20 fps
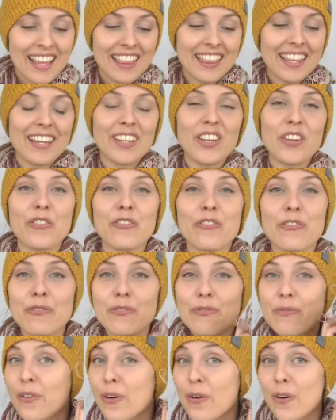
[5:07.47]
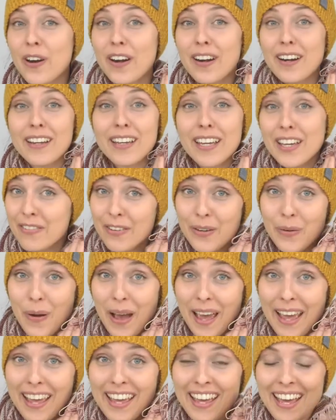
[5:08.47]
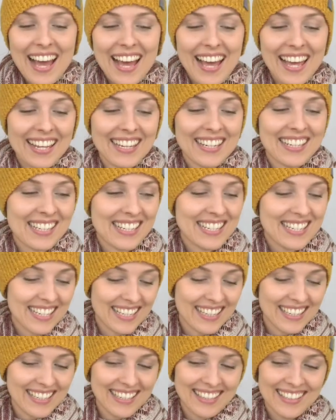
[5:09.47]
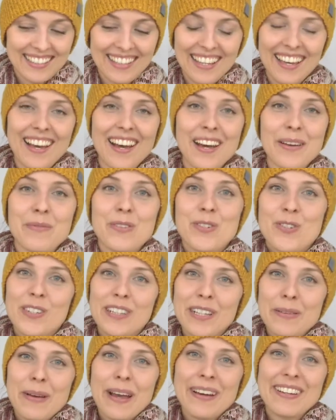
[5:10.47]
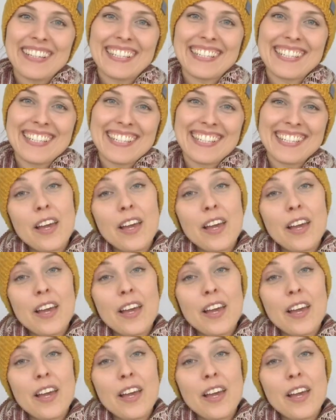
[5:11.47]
Thank you for giveaway, and yeah, I'm thrilled about it.